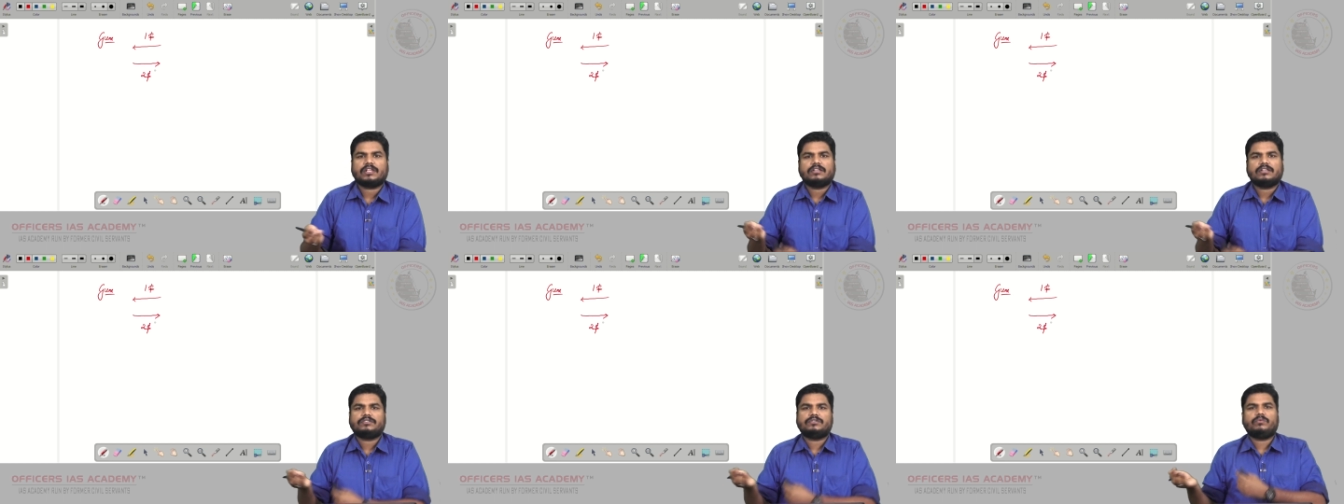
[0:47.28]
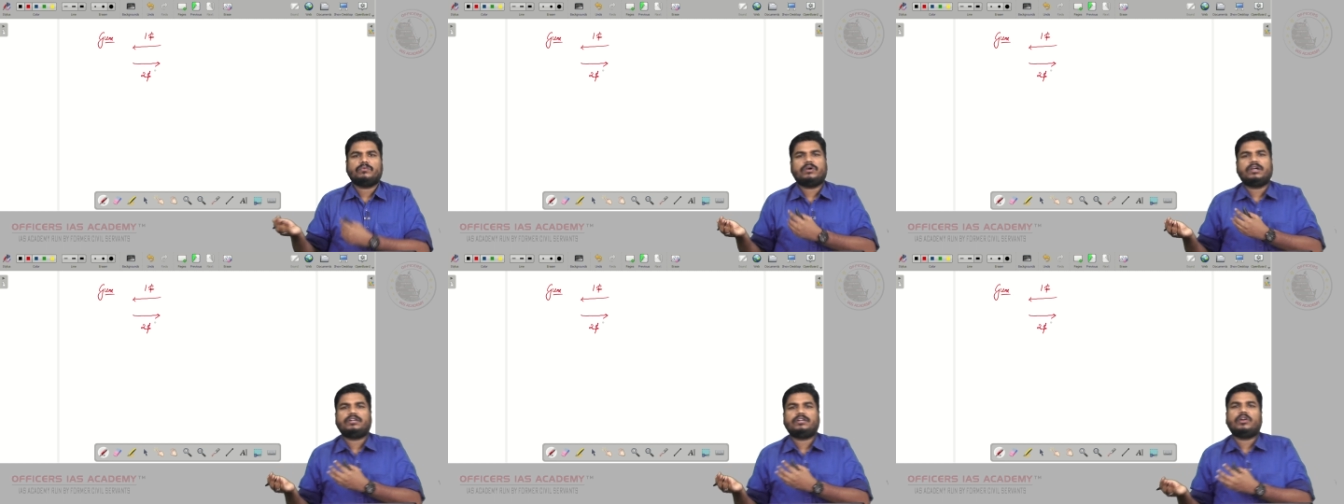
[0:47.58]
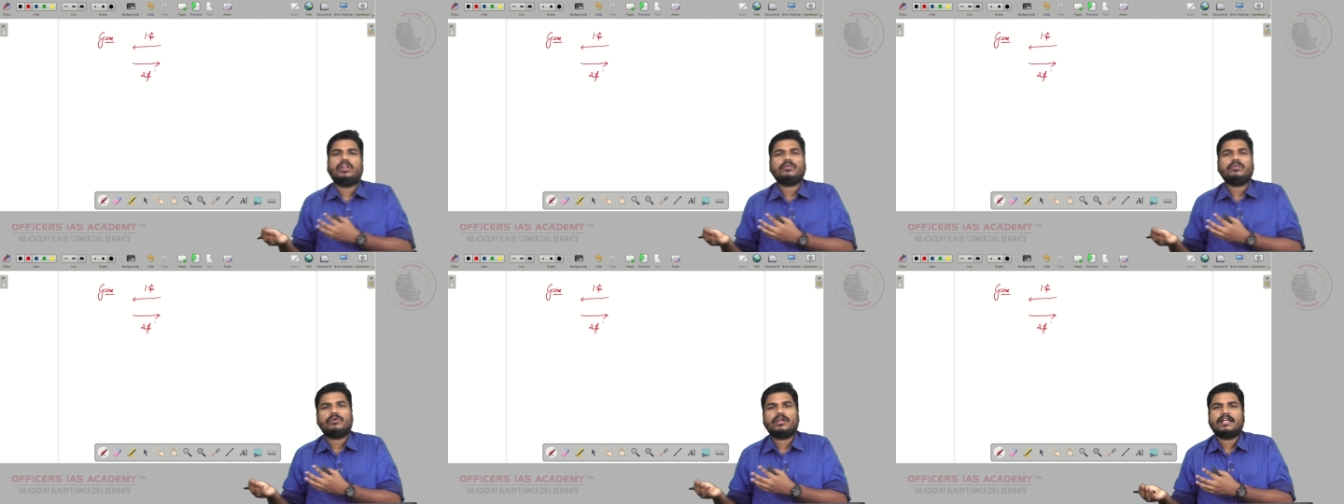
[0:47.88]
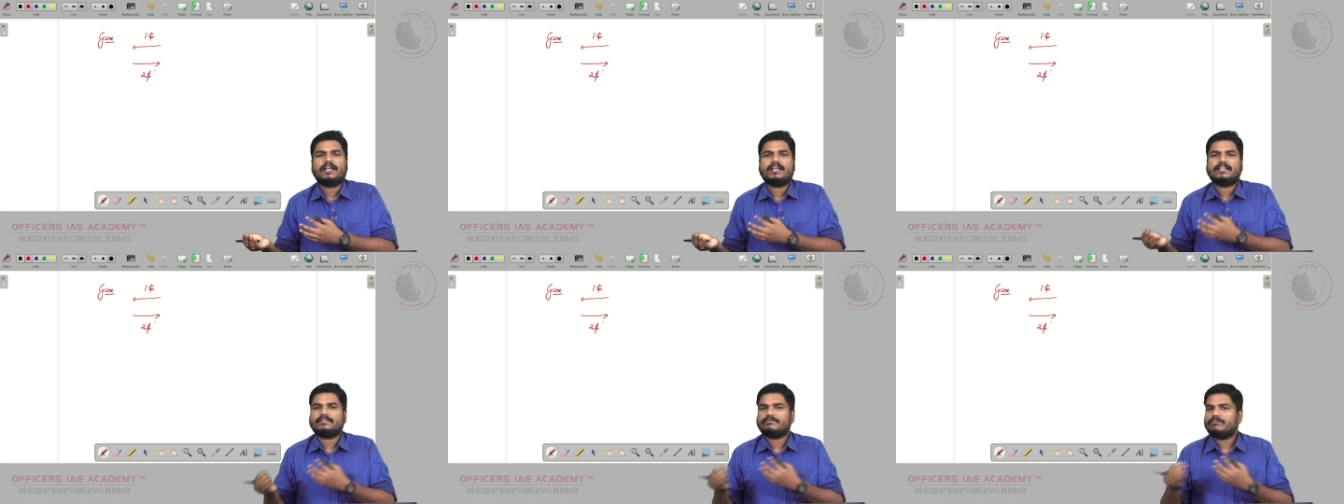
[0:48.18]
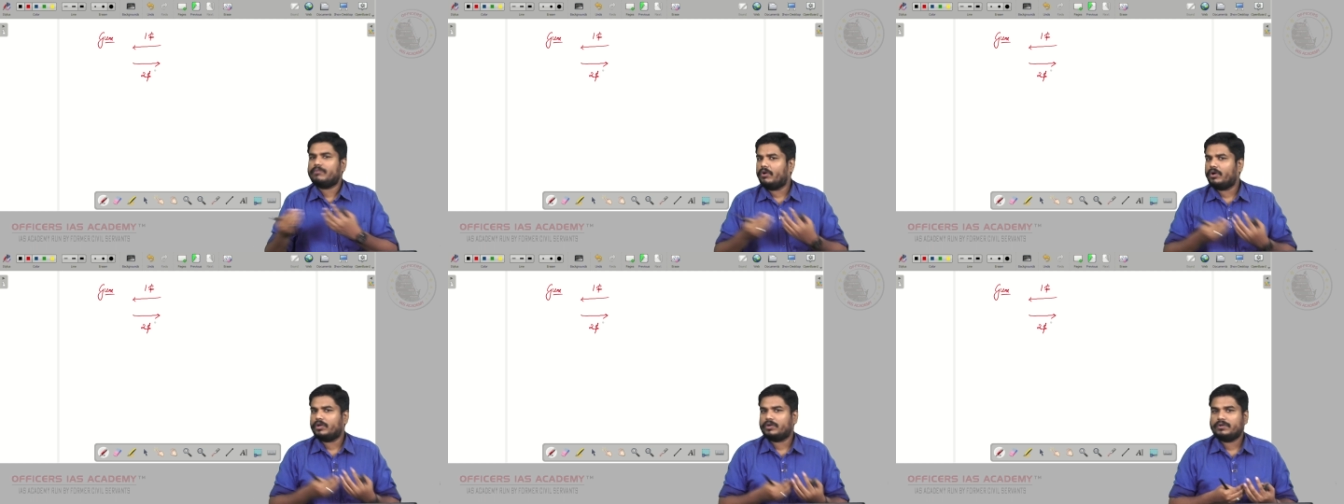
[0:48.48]
So, $1 Guna has
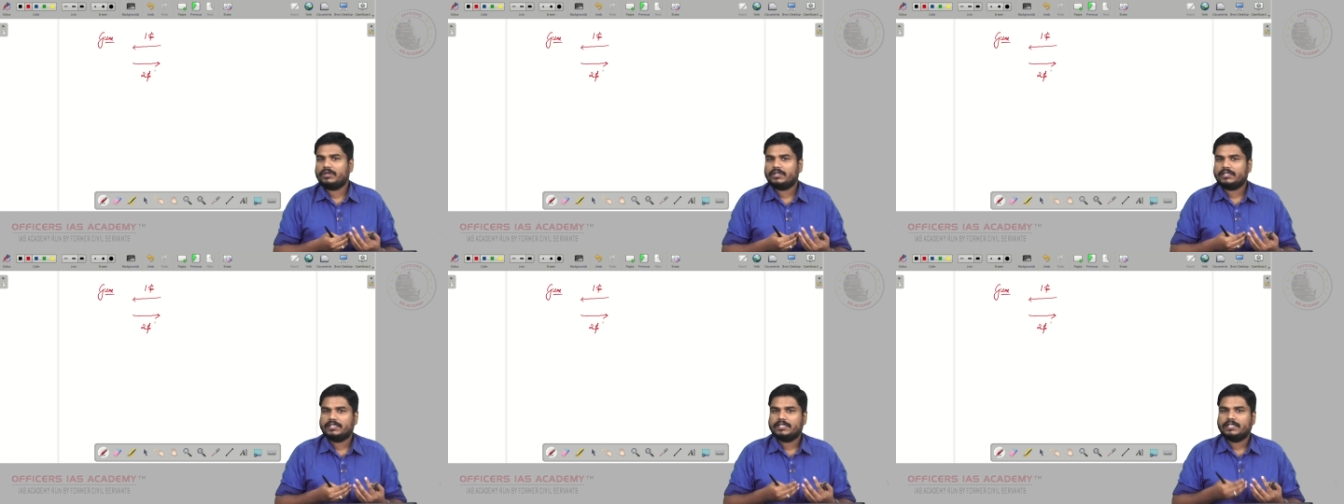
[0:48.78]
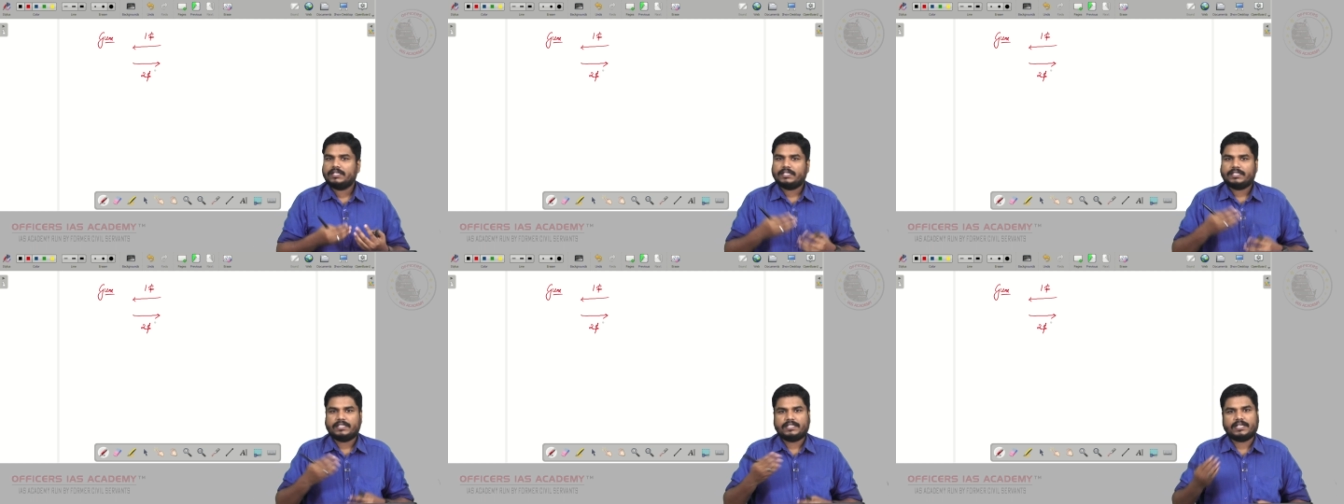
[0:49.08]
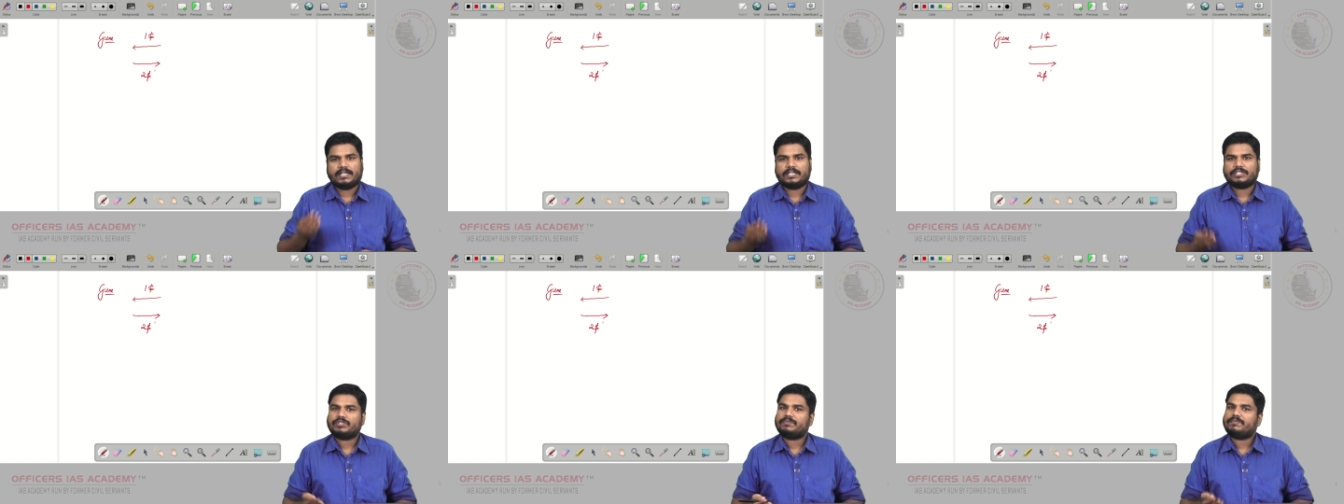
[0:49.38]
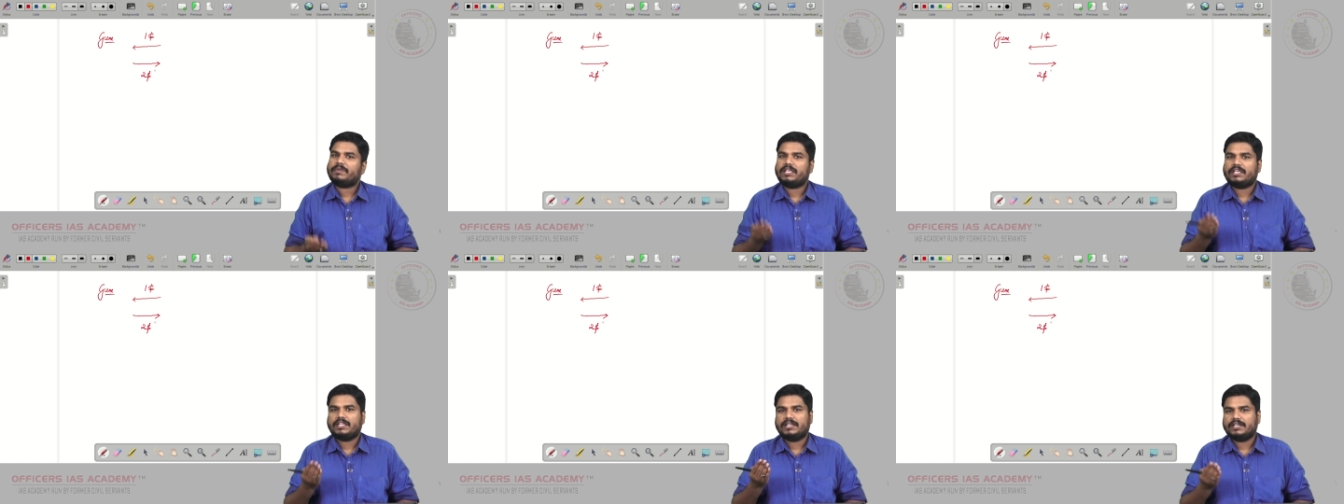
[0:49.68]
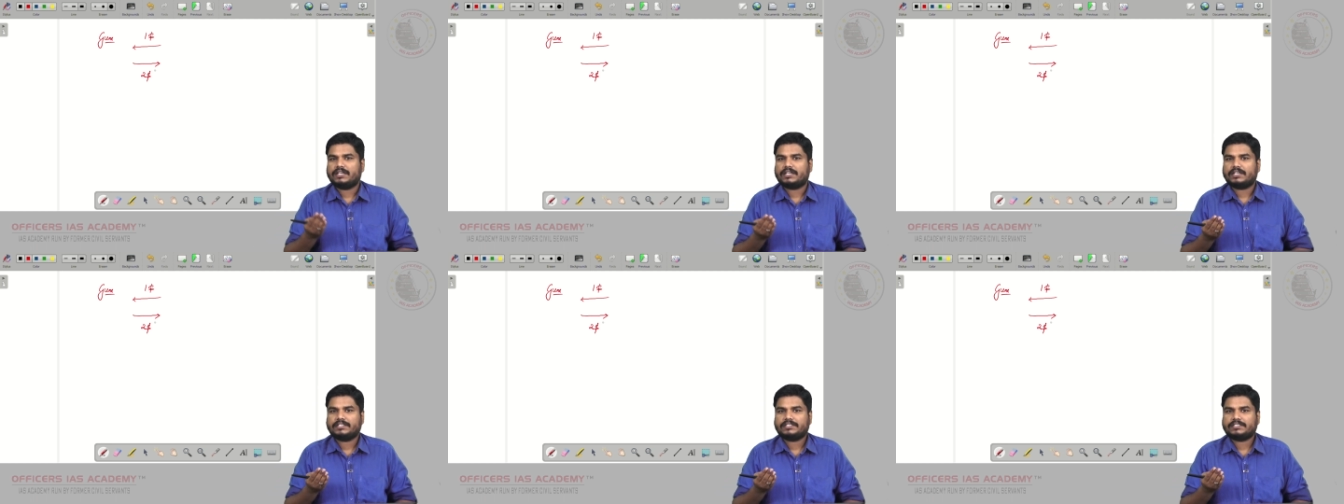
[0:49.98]
borrowed, he has to pay
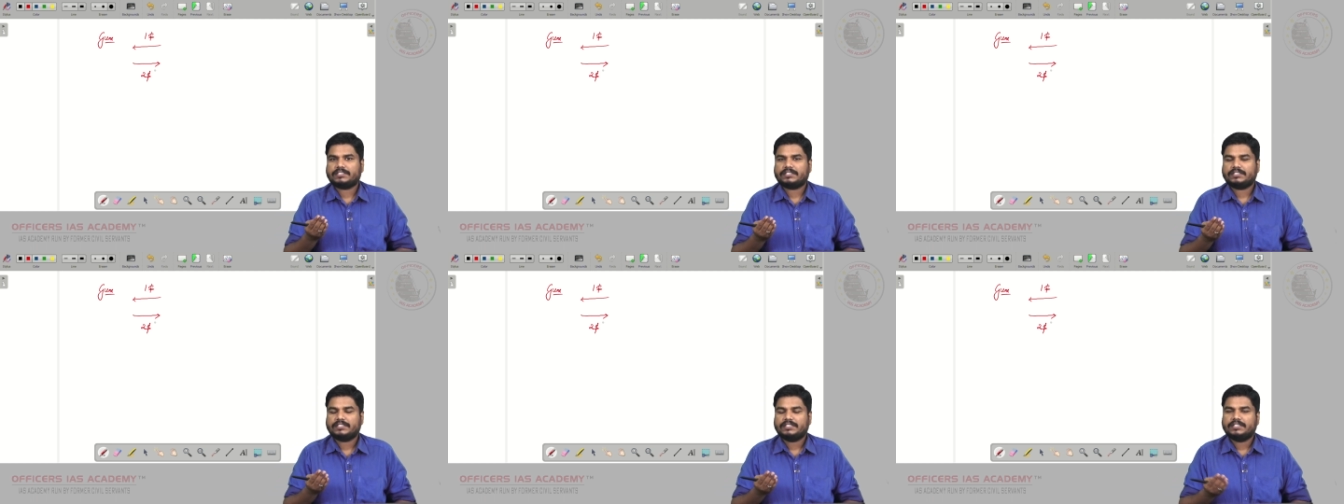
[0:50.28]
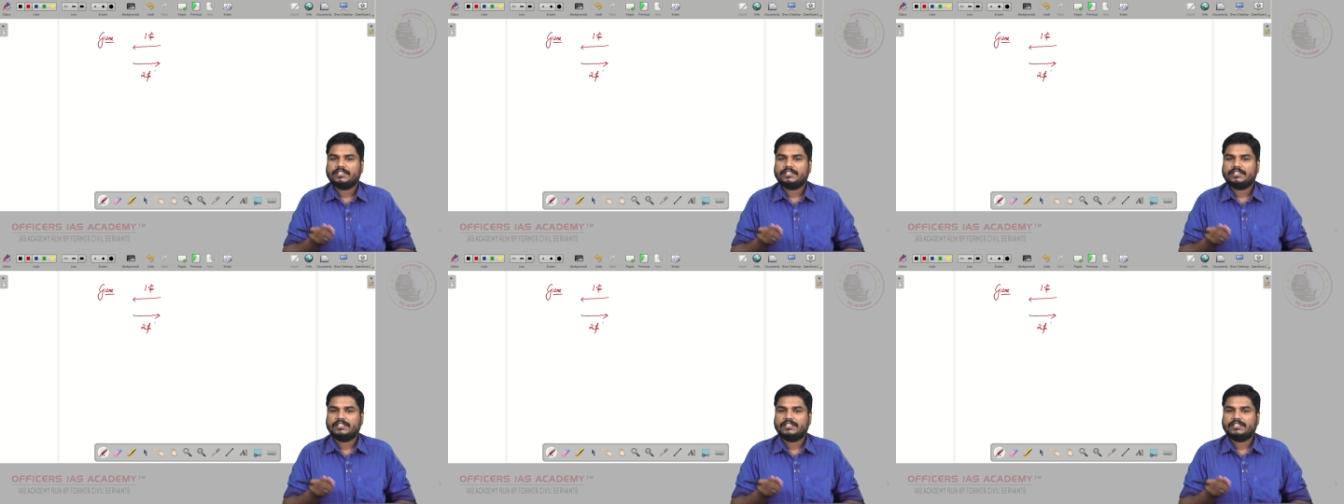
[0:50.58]
interest.